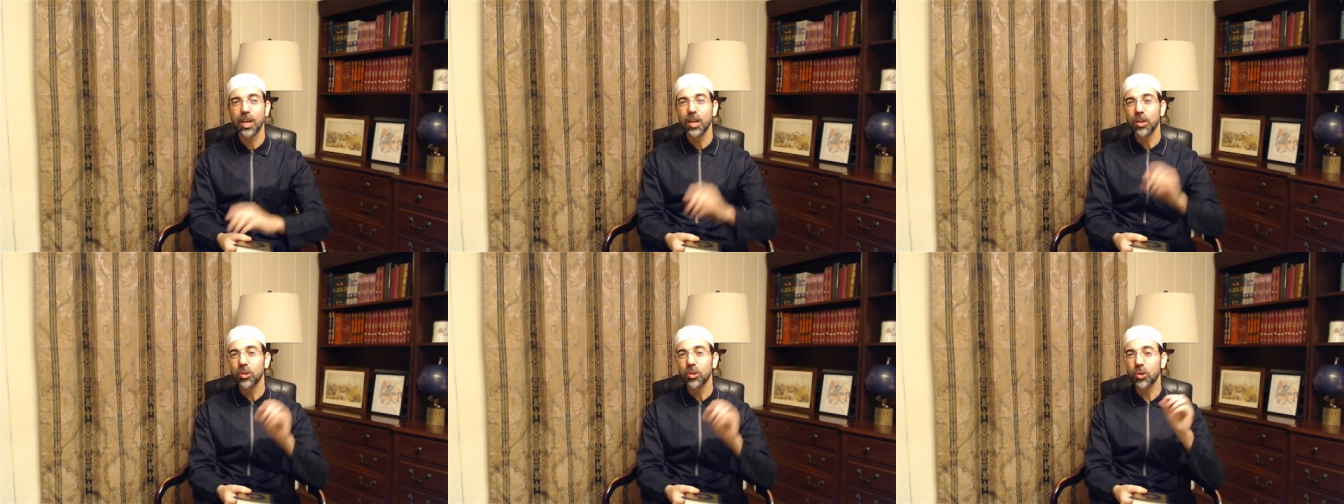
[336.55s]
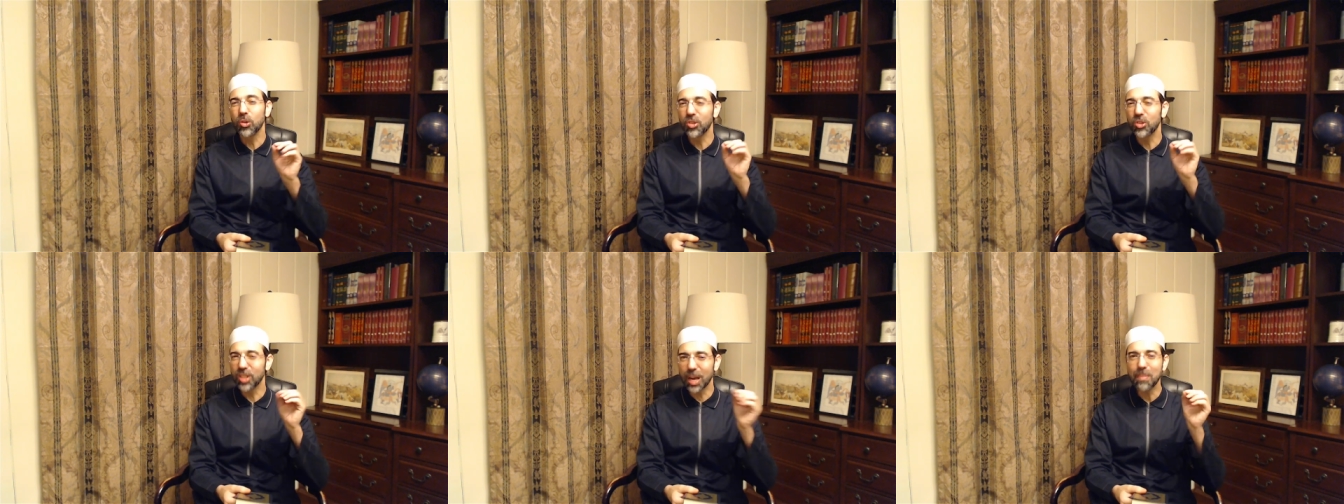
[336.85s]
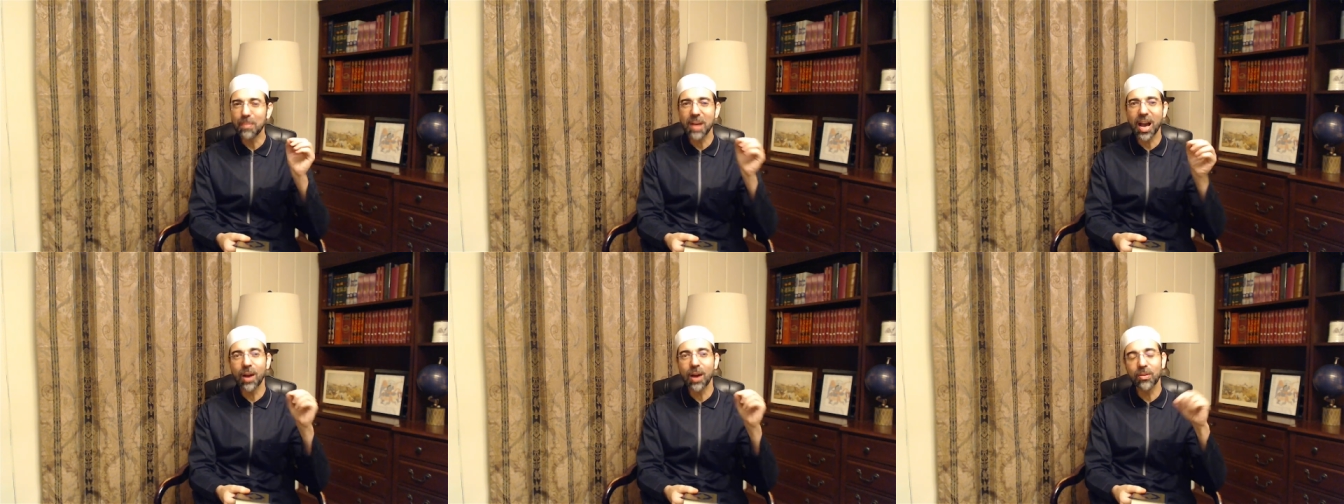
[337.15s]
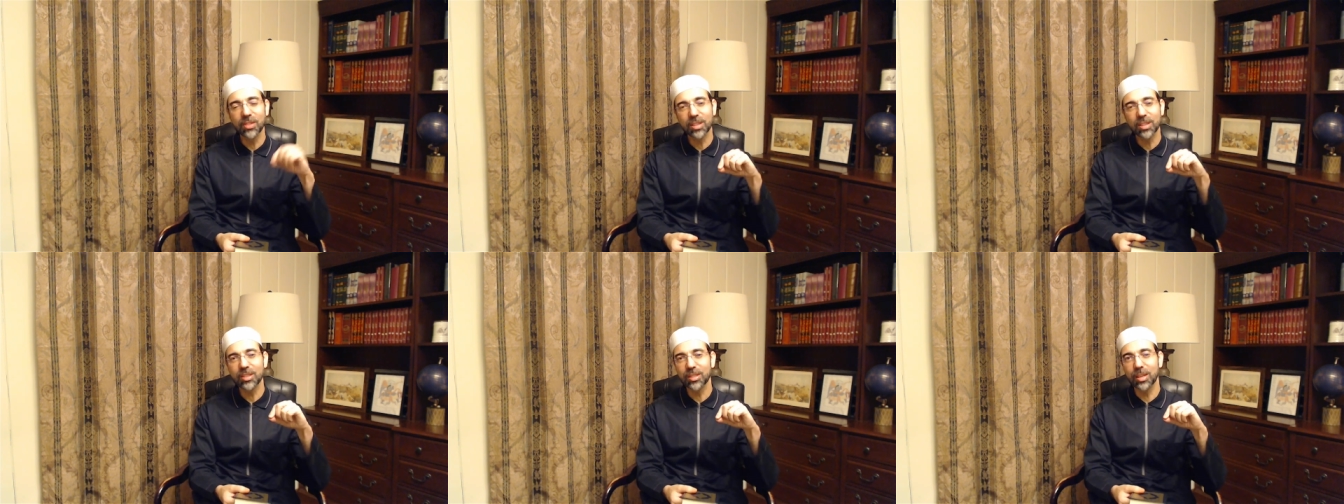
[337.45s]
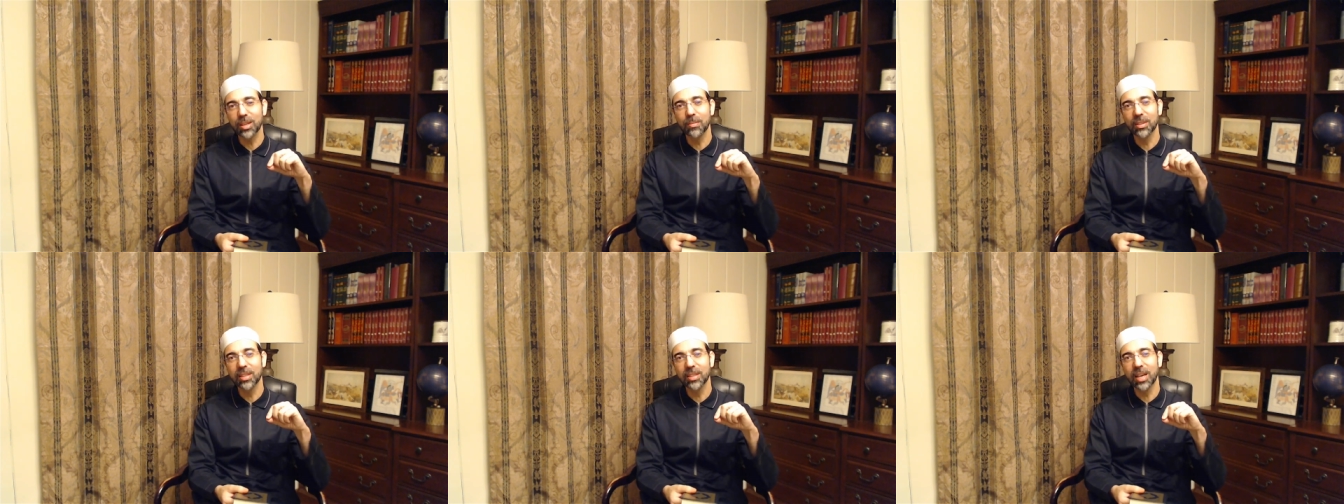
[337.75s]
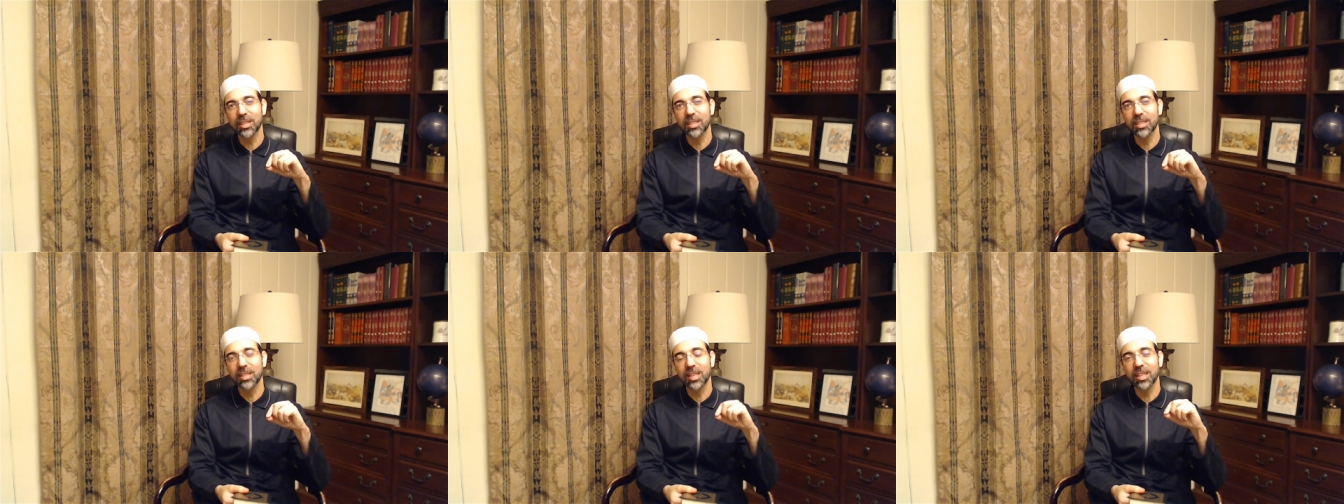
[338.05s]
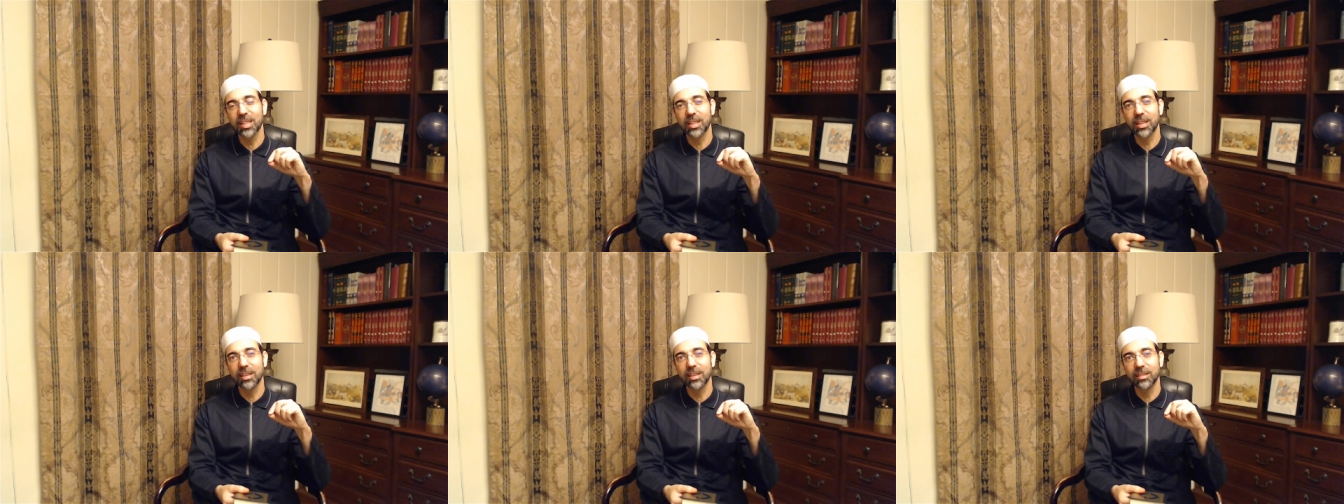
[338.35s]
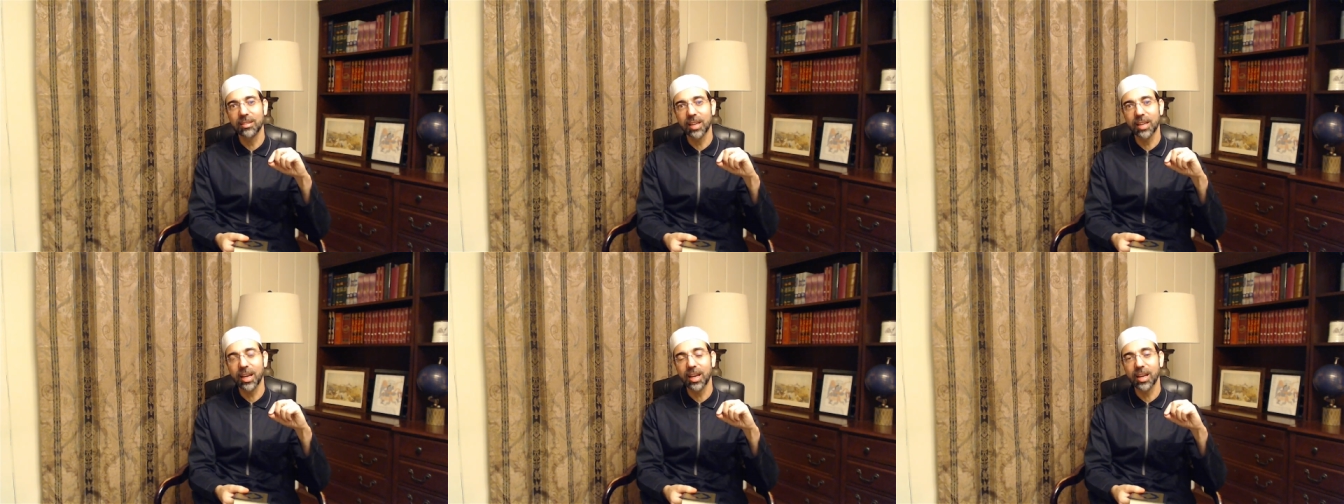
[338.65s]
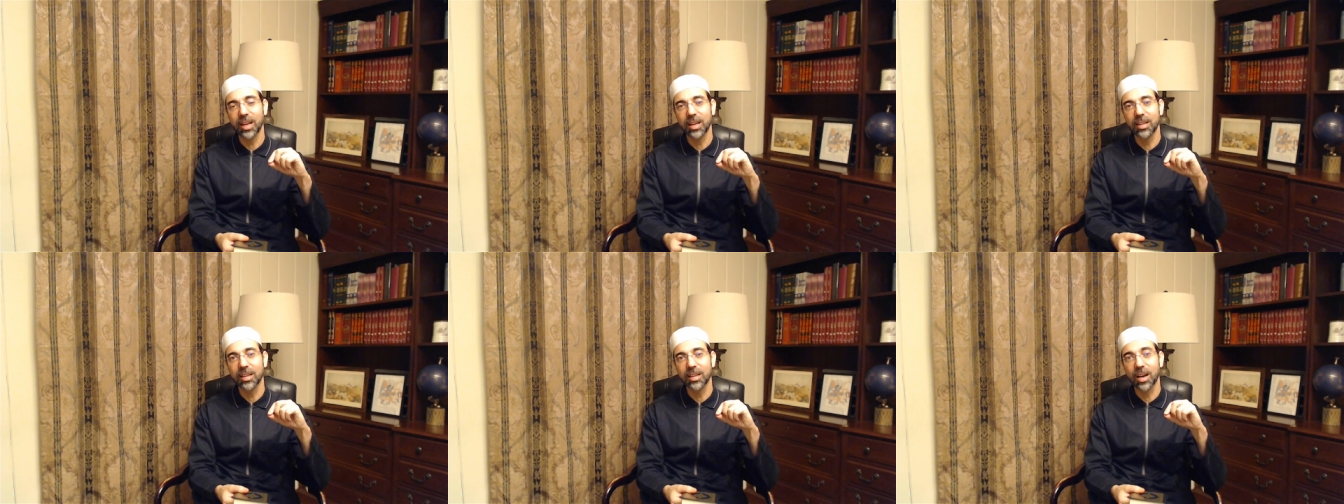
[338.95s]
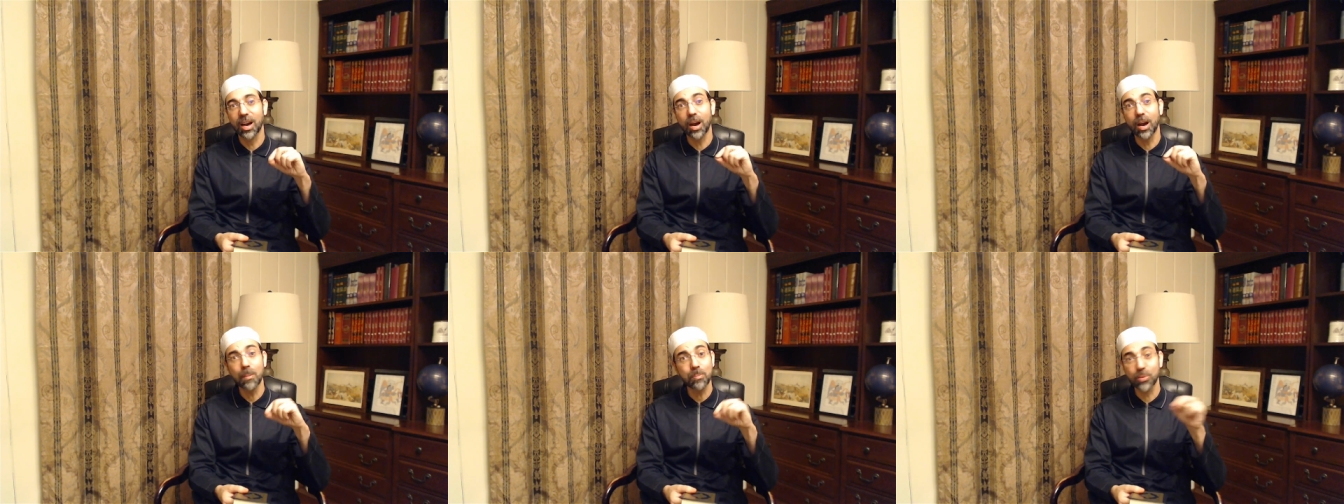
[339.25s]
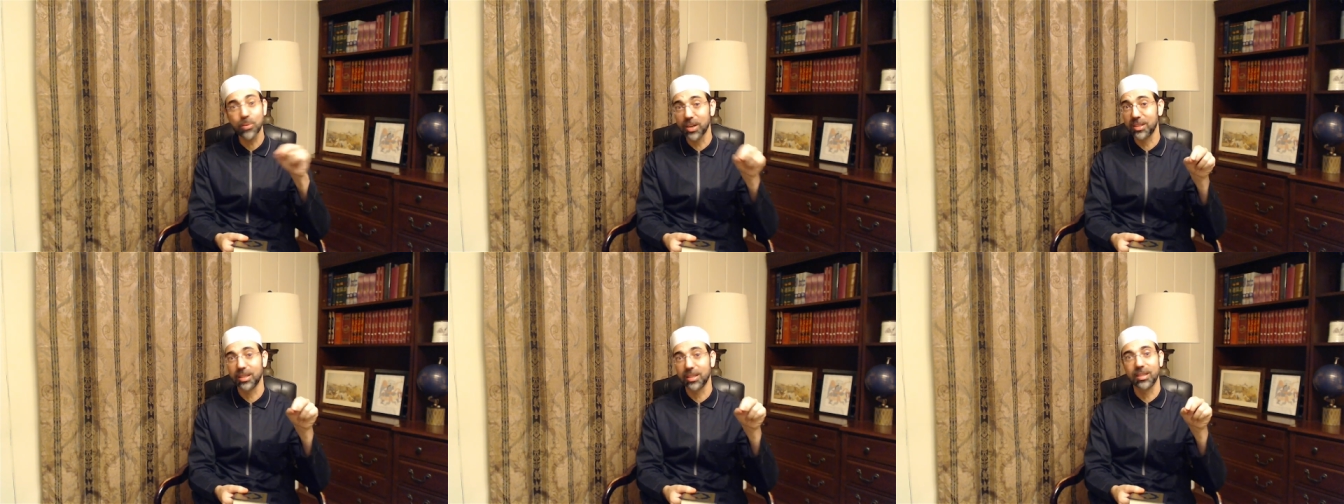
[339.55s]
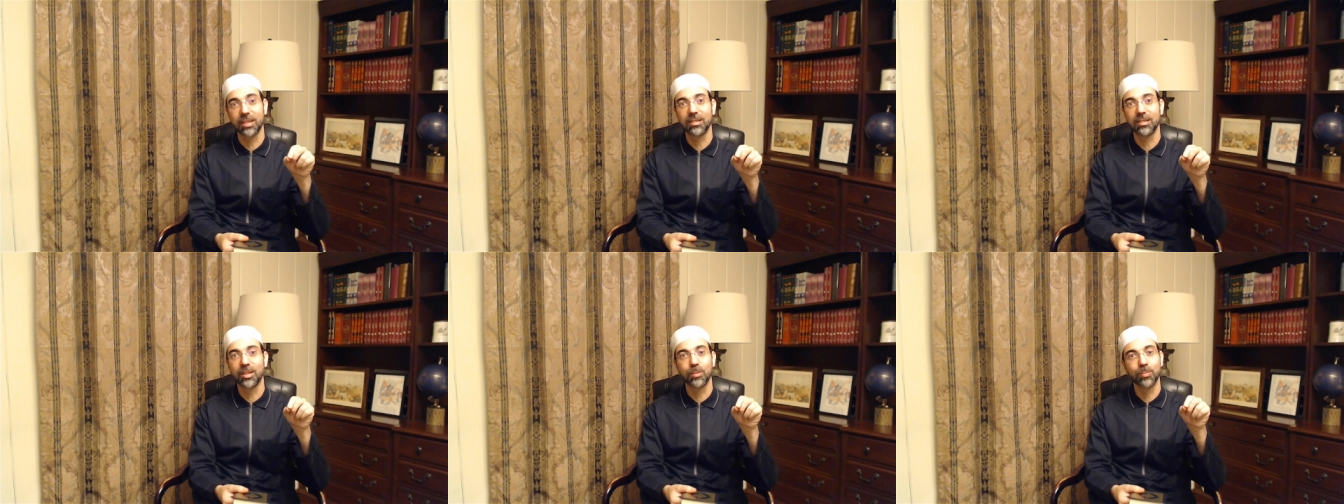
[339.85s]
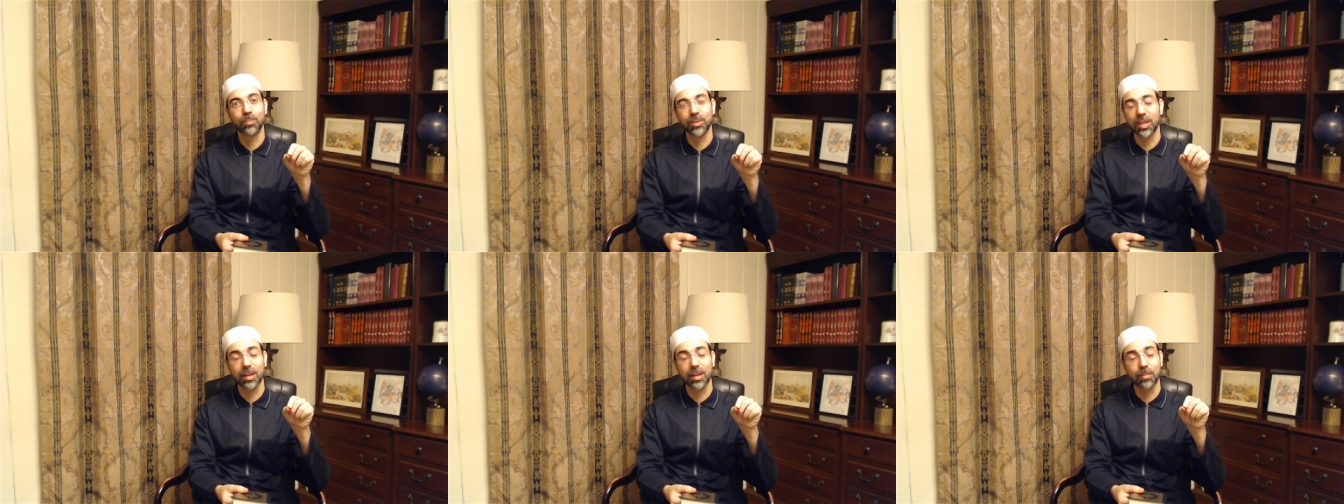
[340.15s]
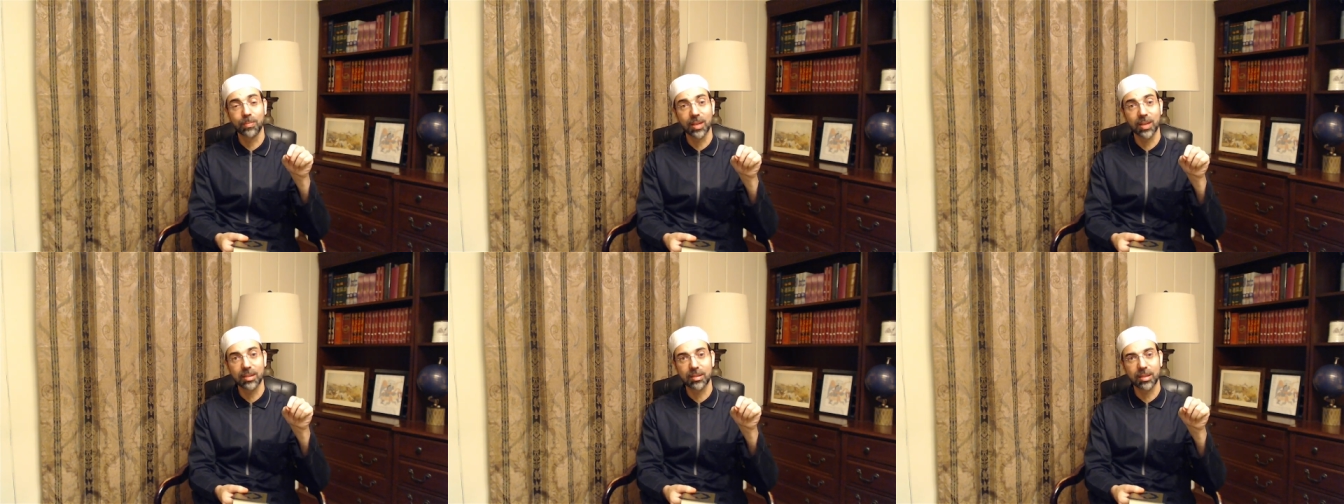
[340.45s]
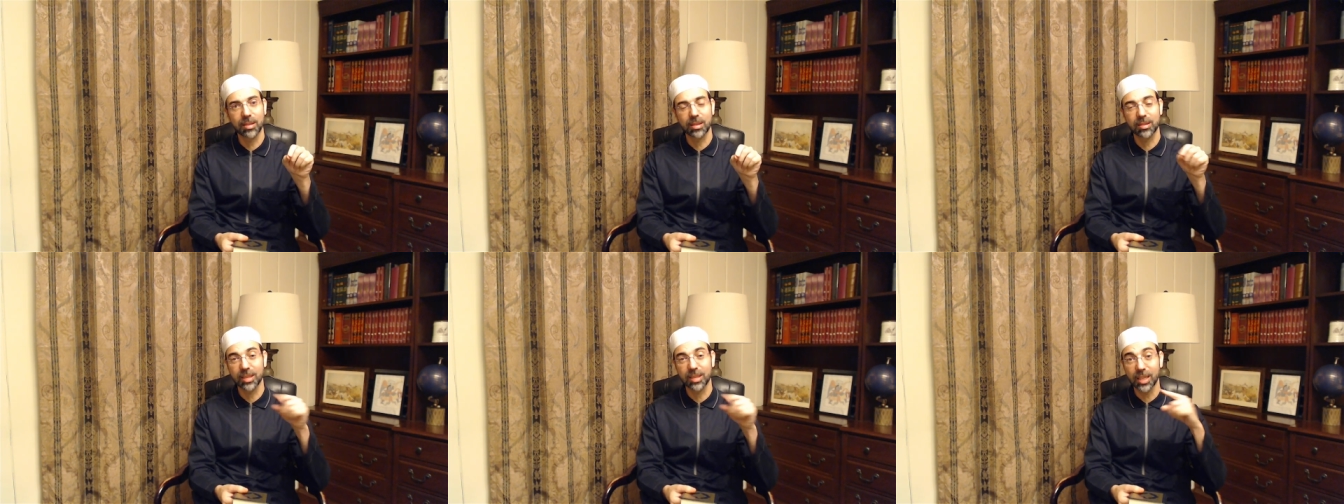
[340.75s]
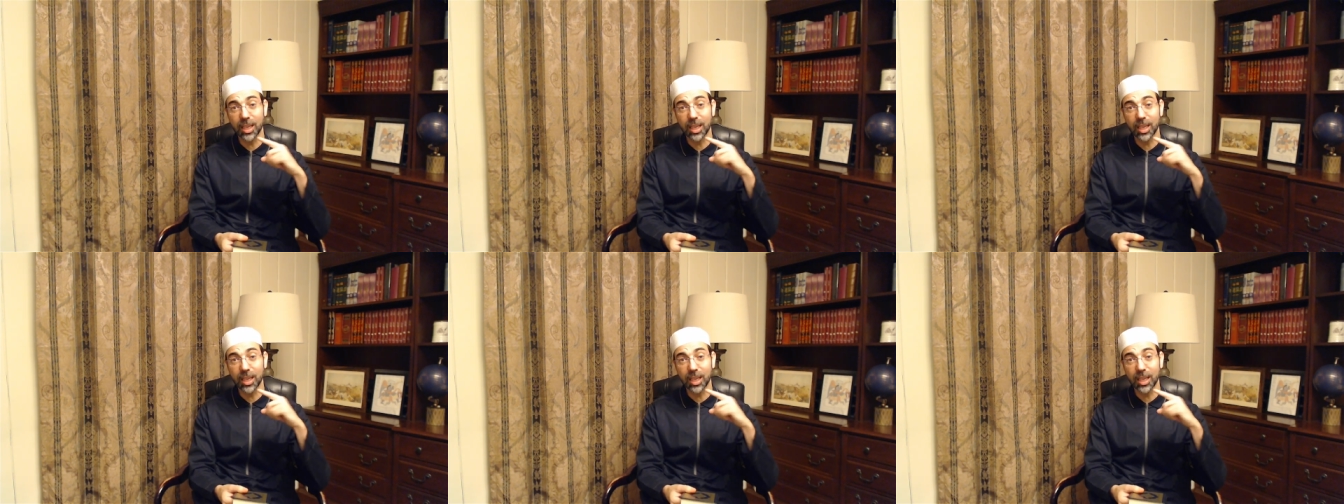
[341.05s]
So somehow this Ramadan is going to contain unprecedented bl blessings,